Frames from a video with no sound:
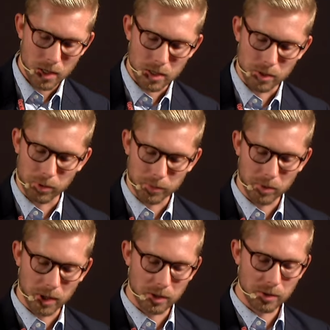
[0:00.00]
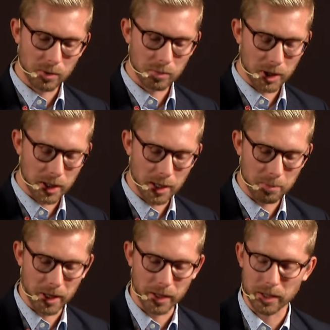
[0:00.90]
So what we do with
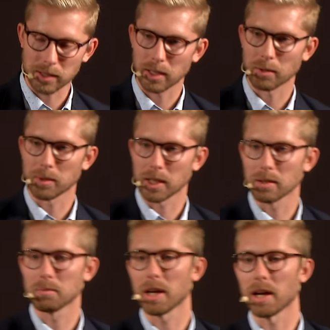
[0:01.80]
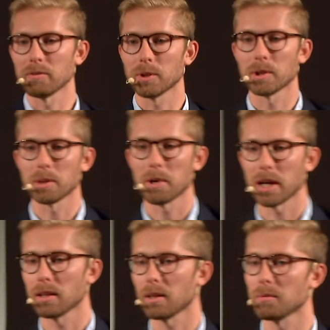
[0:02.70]
iPlanner is that we have the order
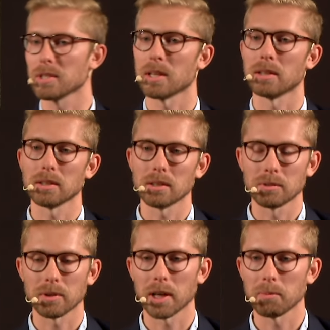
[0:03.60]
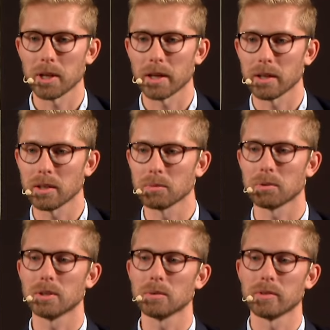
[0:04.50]
backlog, we send it into iPlanner, we
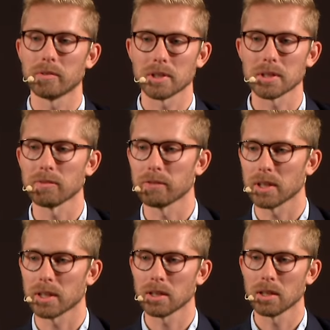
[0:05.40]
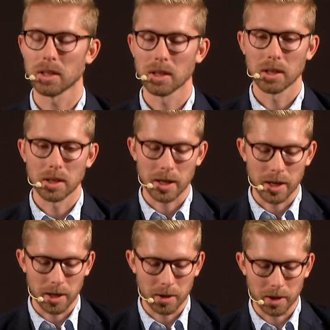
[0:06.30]
do the reshuffling,
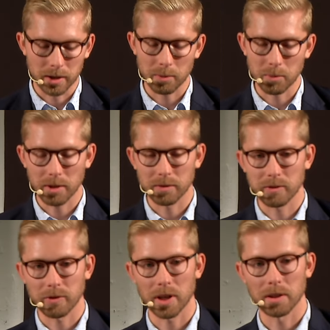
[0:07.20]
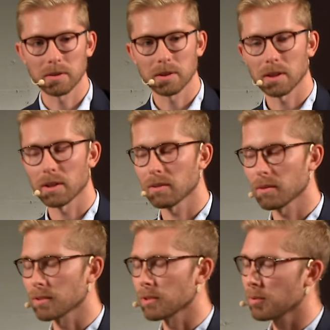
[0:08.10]
and then we have defined
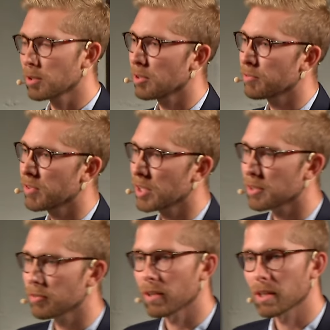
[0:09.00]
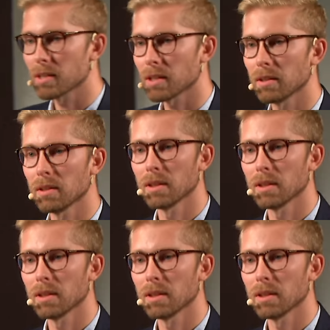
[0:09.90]
a so-called filter function